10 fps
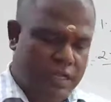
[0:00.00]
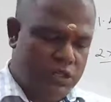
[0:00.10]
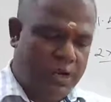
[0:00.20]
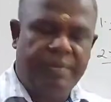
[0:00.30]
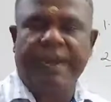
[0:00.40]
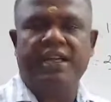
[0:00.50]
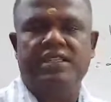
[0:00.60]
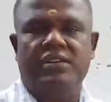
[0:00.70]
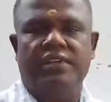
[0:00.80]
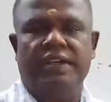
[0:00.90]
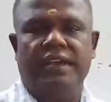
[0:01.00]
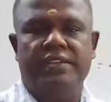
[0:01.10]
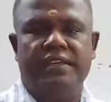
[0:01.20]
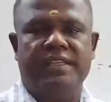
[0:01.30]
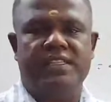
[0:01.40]
So remaining sulfuric
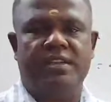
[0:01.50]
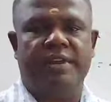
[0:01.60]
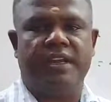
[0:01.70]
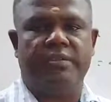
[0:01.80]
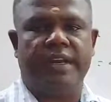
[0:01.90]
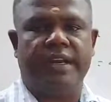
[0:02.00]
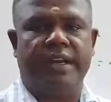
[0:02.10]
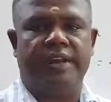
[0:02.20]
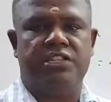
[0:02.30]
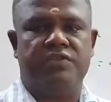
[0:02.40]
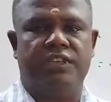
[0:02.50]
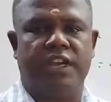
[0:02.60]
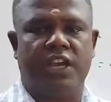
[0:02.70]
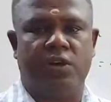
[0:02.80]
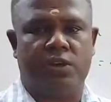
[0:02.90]
acid is estimated by titration with
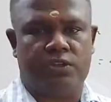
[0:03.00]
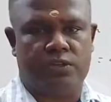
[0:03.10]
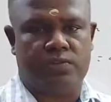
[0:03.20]
NaOH.